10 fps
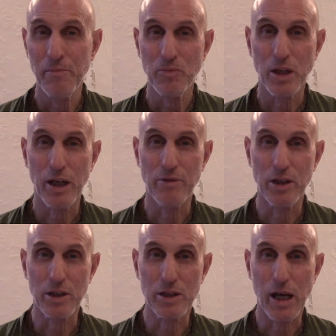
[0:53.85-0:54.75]
gave
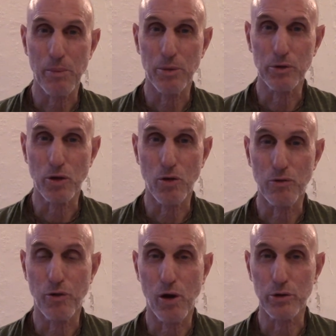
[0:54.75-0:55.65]
the example, don't
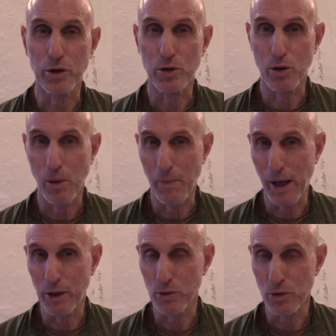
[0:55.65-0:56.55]
fall to a
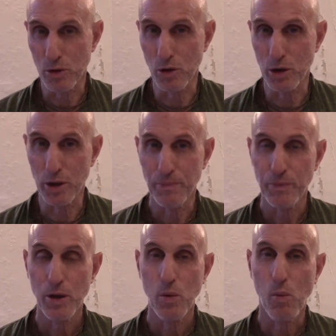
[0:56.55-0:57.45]
man who's dirty
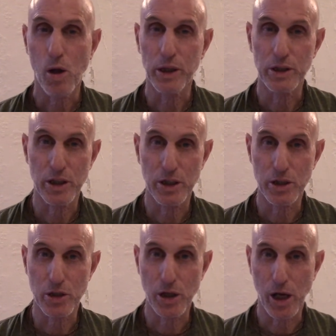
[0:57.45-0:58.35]
while he's in the
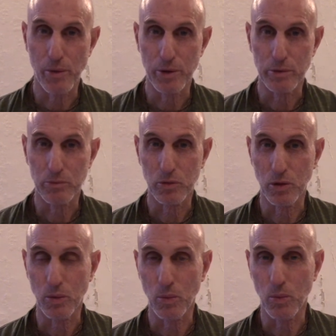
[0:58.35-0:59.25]
shower.
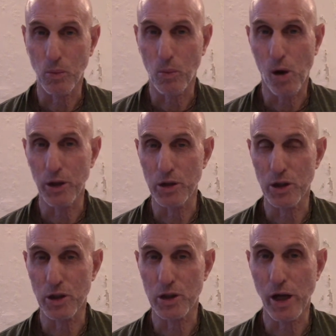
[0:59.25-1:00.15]
So while he's
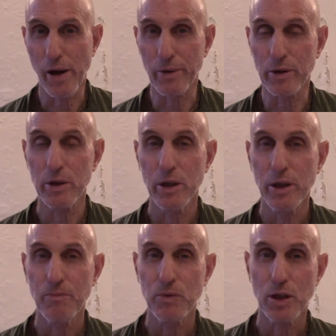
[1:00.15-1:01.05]
in the shower,
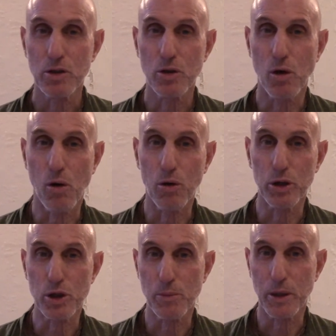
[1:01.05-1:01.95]
his goal
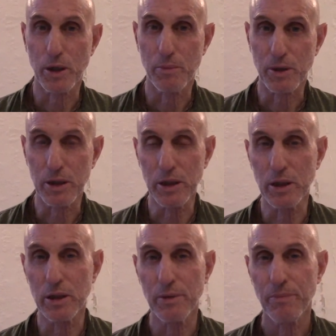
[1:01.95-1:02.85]
is to become
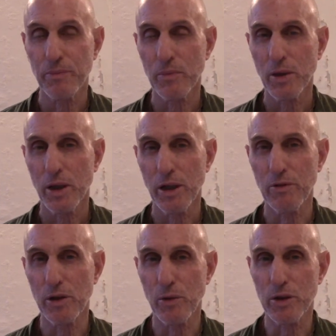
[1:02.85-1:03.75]
clean.
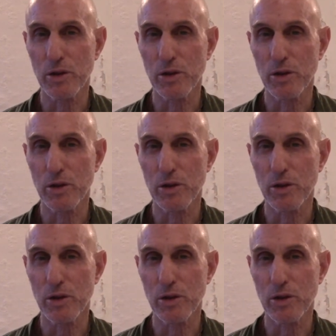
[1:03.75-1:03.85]
Even though he's